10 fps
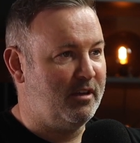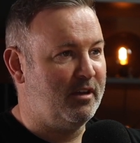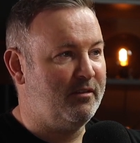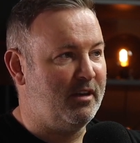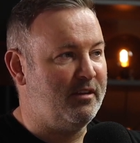
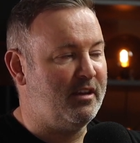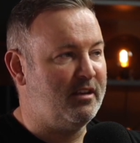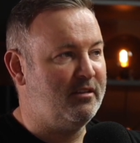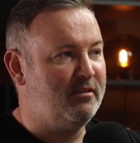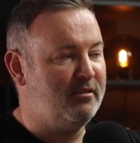Yeah. And
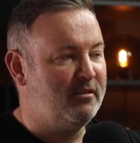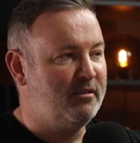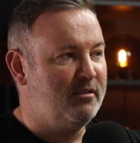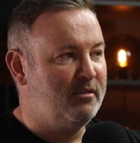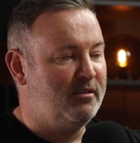then,
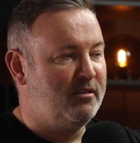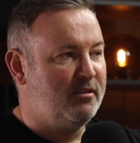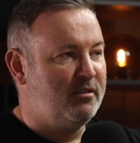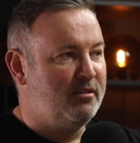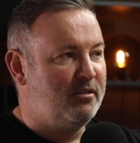
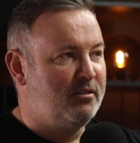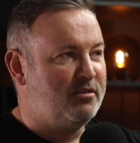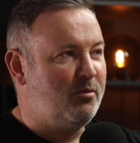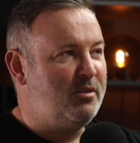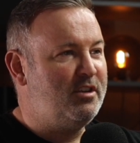
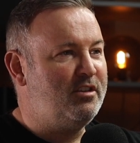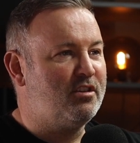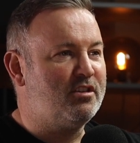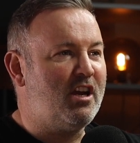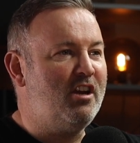so when did you,
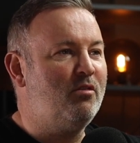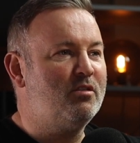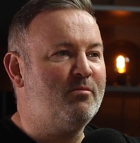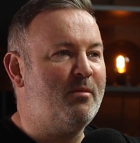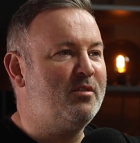because I
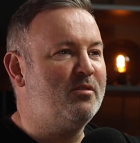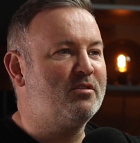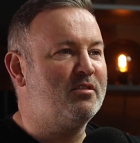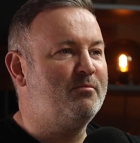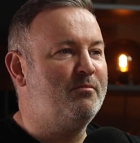always remember you
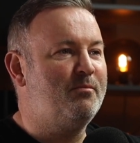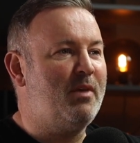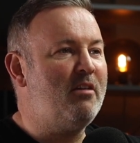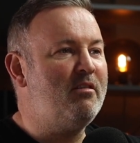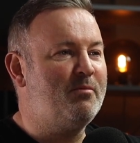as a
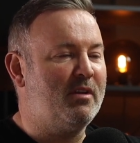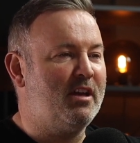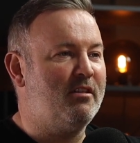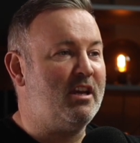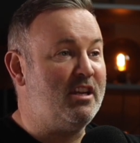Barry
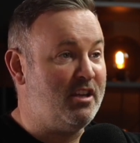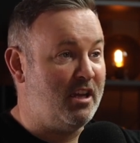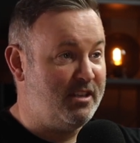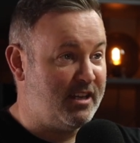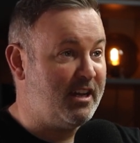player in
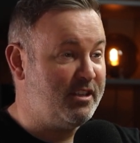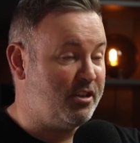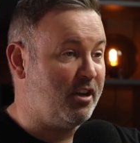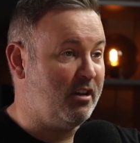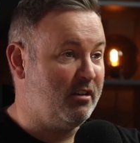Dijar.